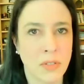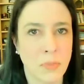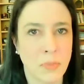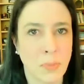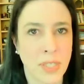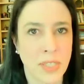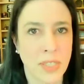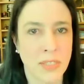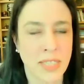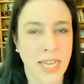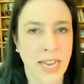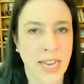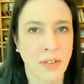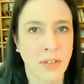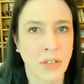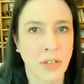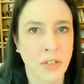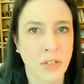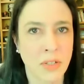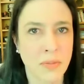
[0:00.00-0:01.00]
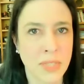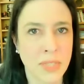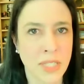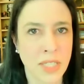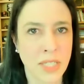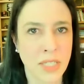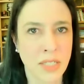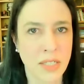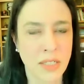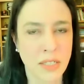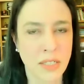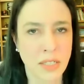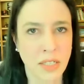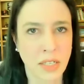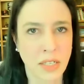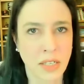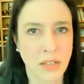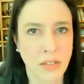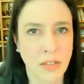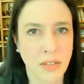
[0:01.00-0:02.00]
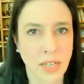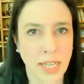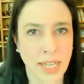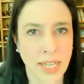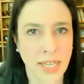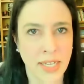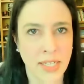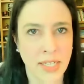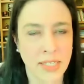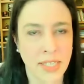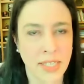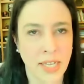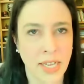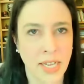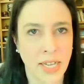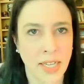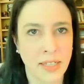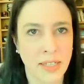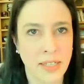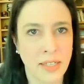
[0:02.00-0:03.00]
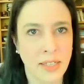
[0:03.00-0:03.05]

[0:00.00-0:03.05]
put townhomes in, you know, and